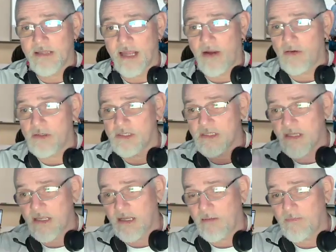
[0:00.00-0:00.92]
hurts
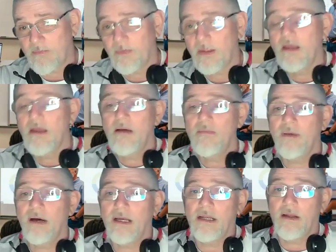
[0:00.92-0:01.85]
them.
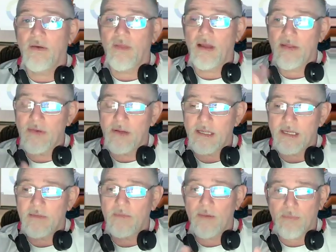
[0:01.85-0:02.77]
But on the other
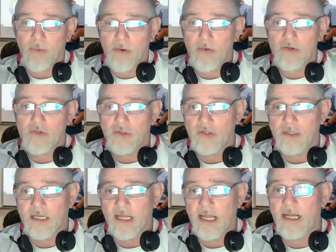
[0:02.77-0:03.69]
end, when brokers are
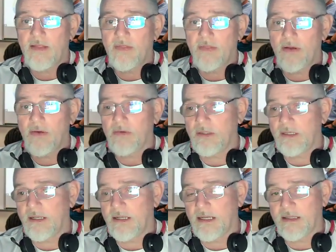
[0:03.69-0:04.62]
looking at it, they're
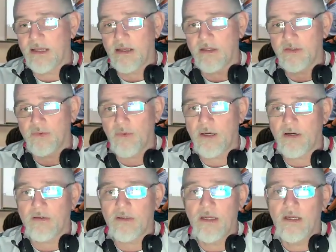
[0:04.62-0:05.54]
looking at that as well.